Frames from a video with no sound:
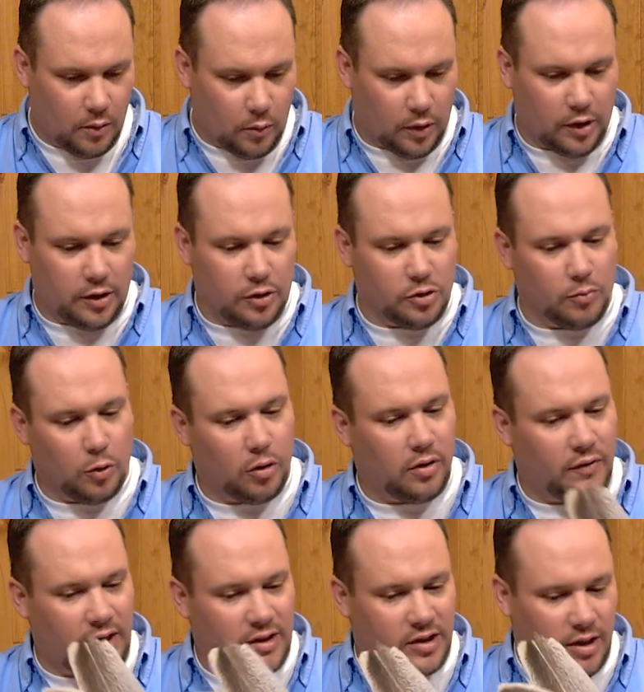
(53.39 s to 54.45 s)
We're going to use more of
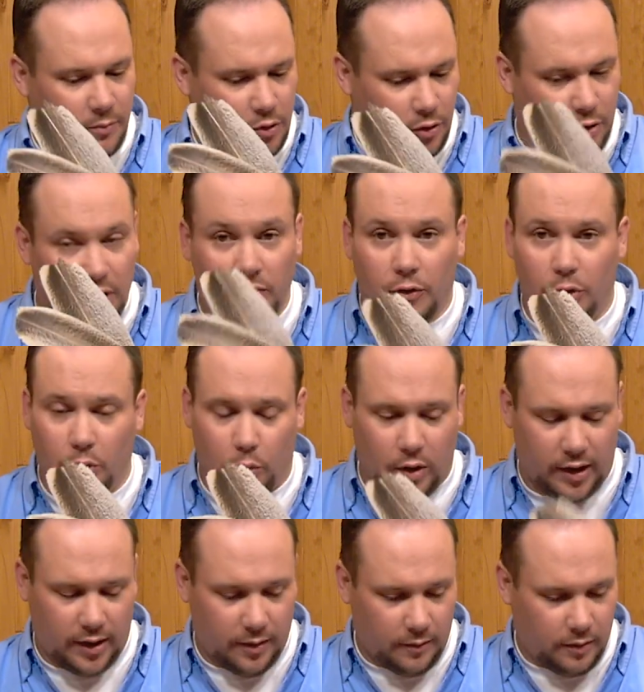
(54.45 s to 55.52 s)
that same turkey for the
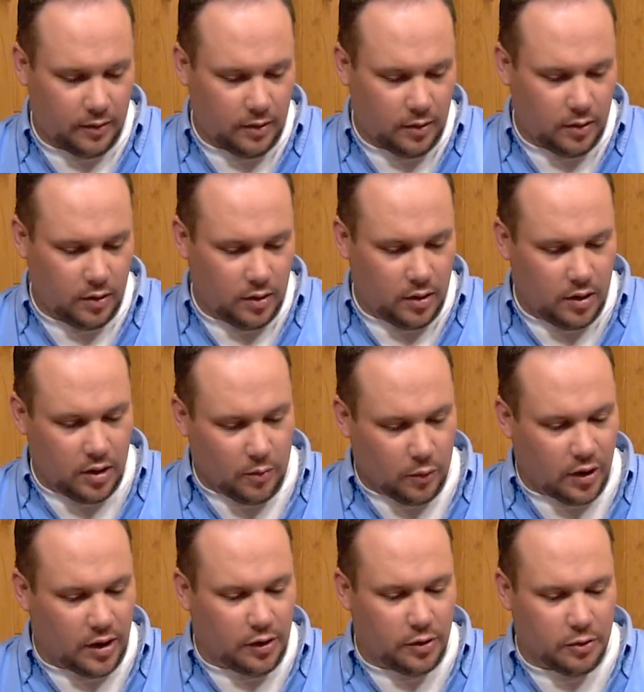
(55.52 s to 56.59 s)
wing, and we're
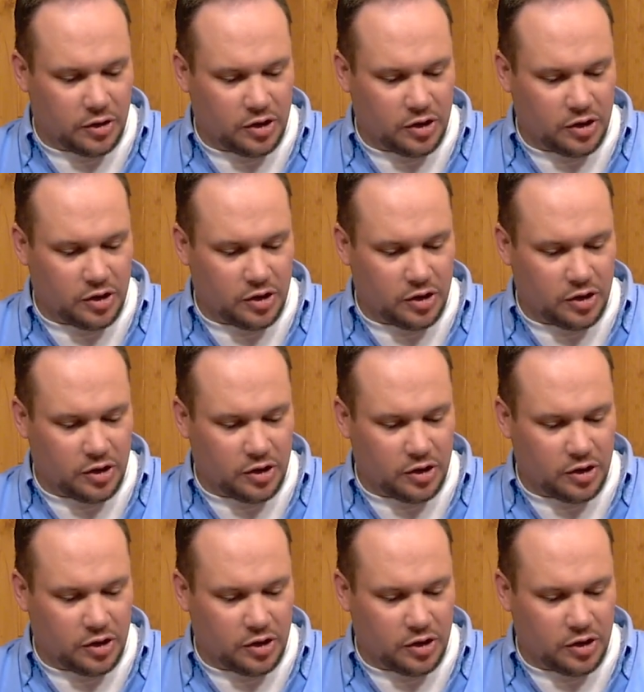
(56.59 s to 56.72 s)
going to do a